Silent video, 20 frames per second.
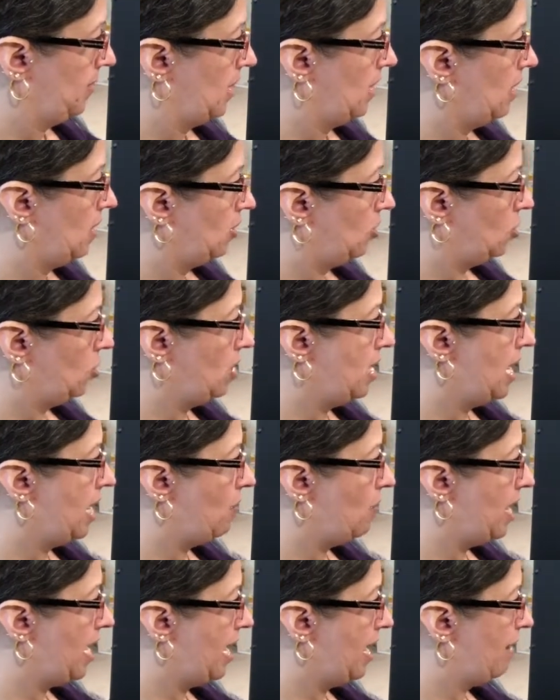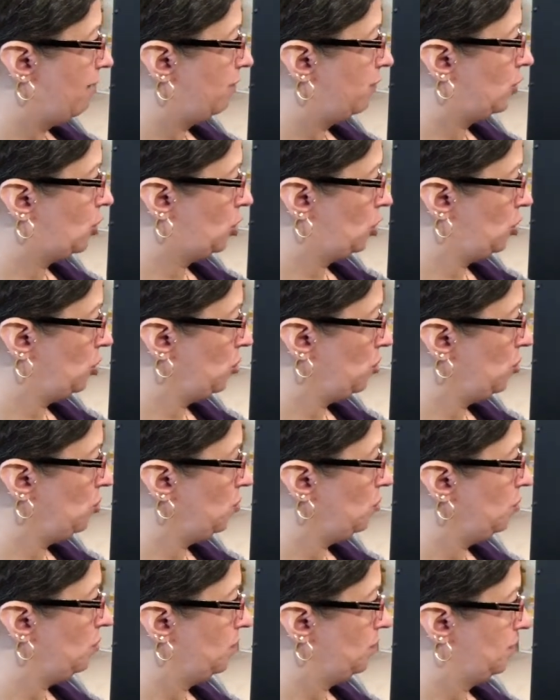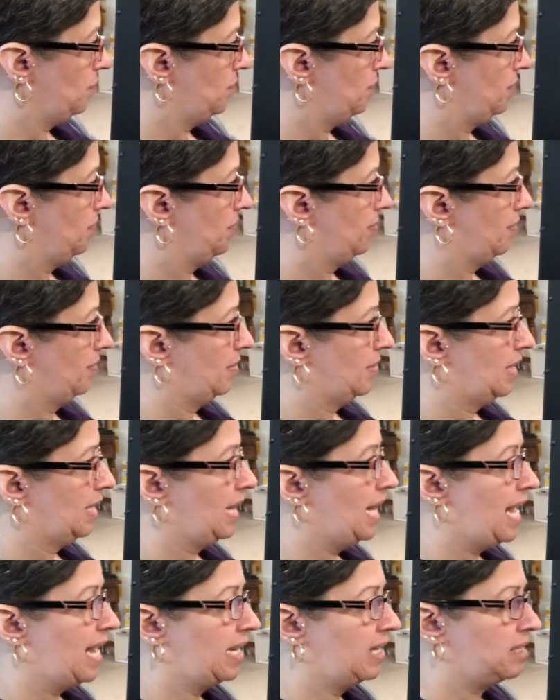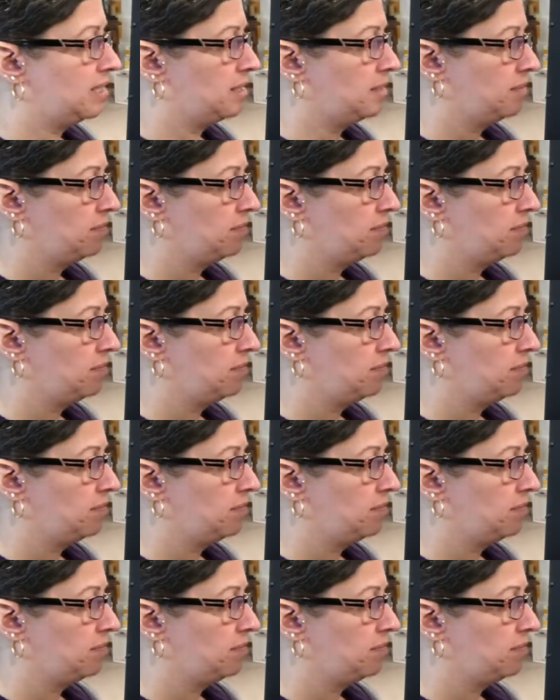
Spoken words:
So now we have two legs.